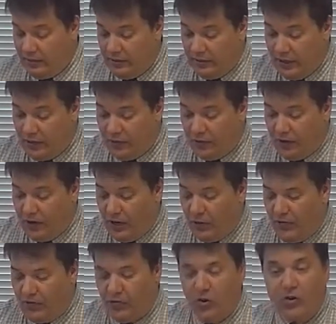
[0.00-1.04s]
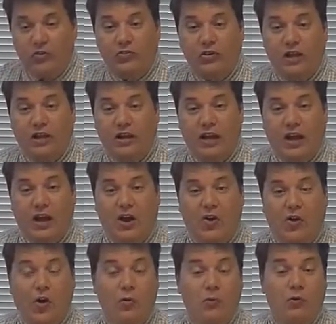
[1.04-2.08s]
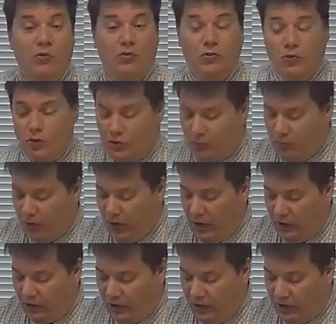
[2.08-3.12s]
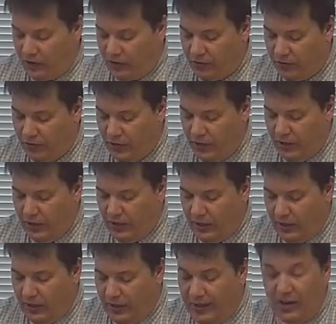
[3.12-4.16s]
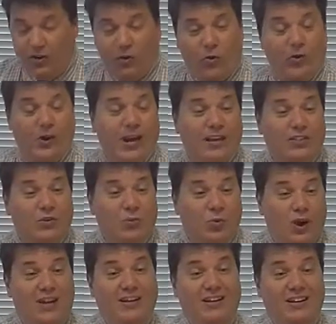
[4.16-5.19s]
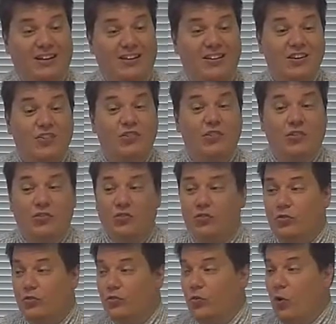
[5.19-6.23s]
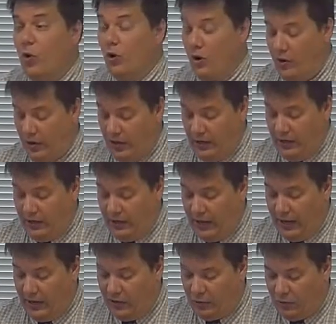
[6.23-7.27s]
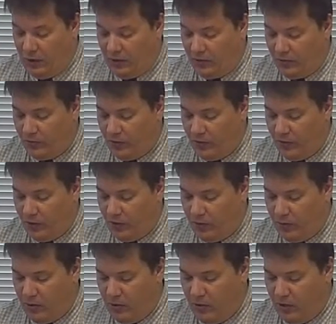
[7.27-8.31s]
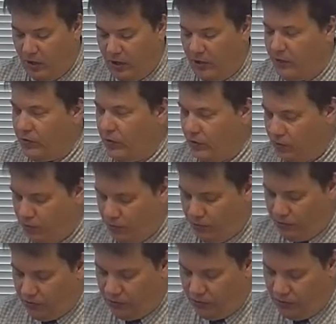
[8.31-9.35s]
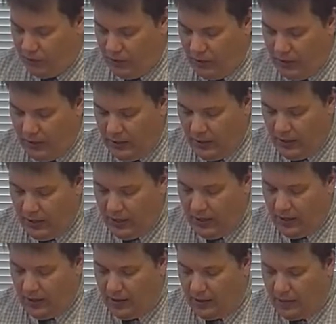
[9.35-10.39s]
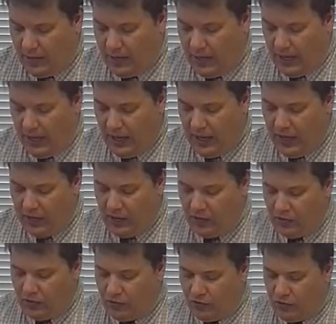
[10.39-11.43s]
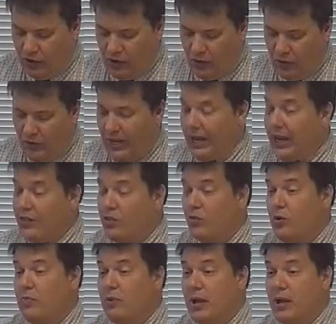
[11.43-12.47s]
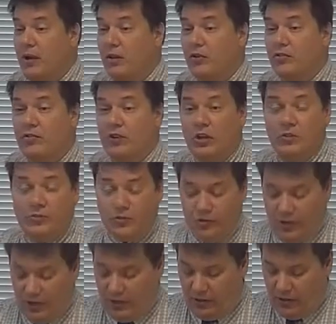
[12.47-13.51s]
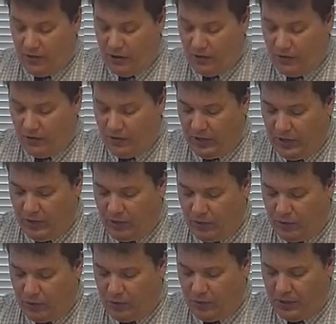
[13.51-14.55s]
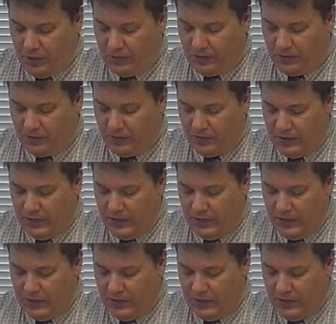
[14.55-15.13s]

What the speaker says: Yesterday we focused on how open source projects can create the right conditions for engagement from the community of users. And we had three panelists yesterday that offered that perspective.